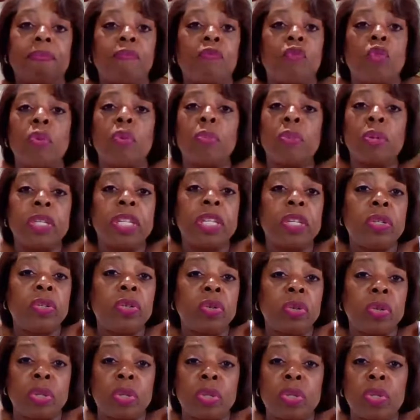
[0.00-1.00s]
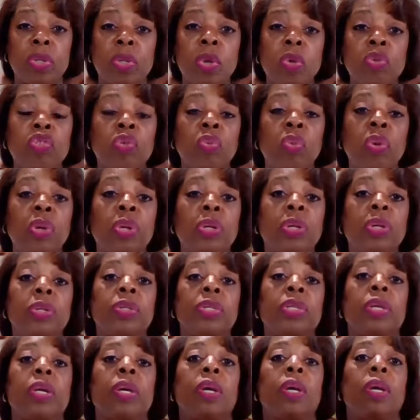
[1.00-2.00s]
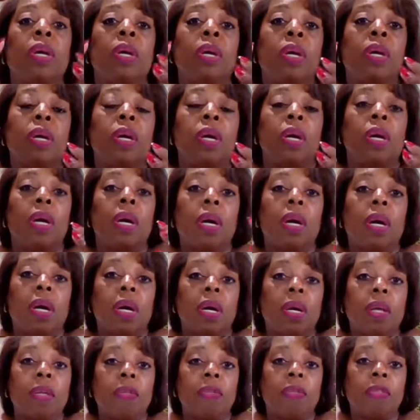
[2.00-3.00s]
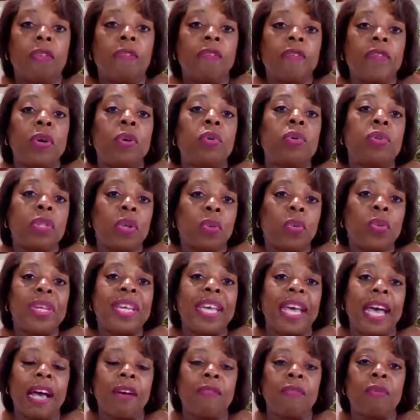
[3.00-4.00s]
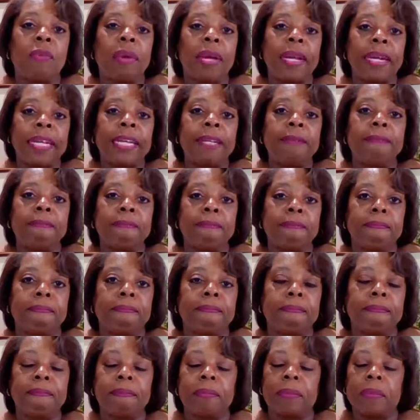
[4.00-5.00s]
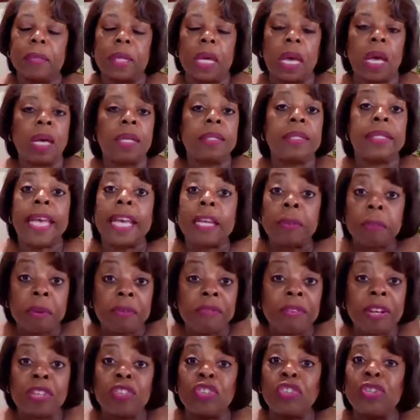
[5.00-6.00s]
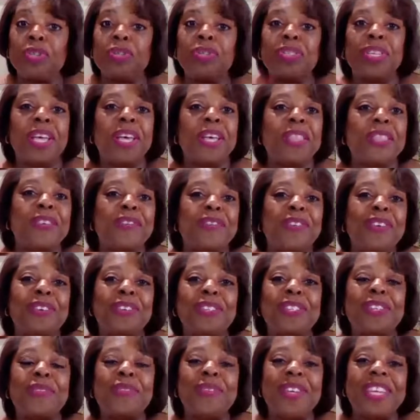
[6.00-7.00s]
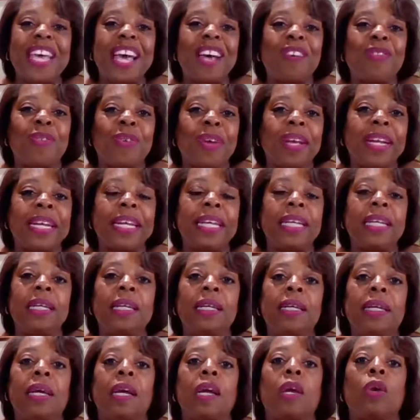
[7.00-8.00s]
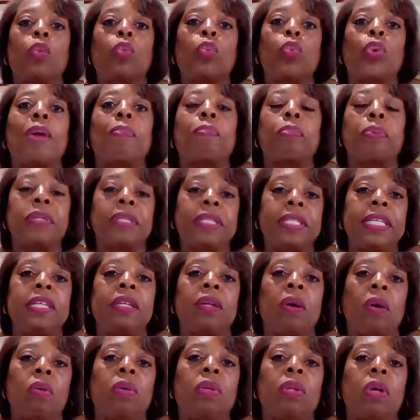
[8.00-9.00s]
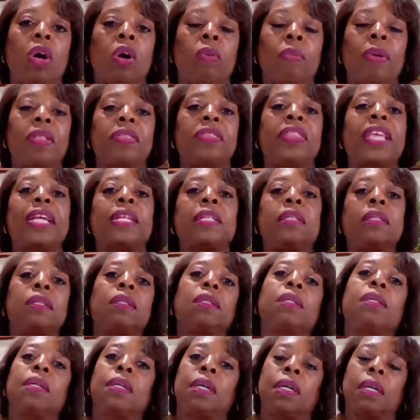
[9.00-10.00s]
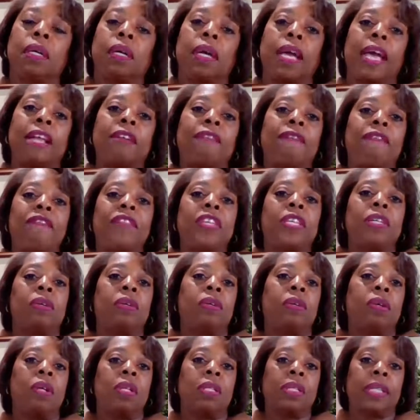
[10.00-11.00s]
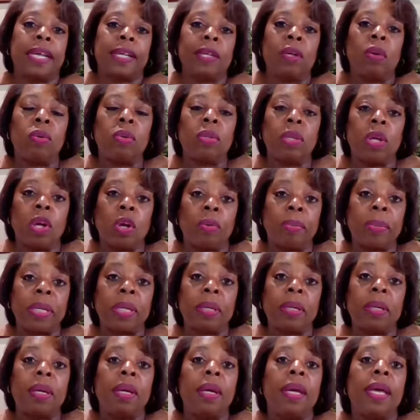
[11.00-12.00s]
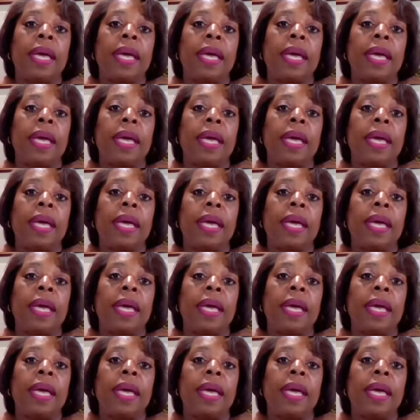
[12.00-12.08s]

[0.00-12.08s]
former teachers and social workers. The folks that we have running, tech professionals, the folks that we have running represent Oklahoma. They look and feel like Oklahoma.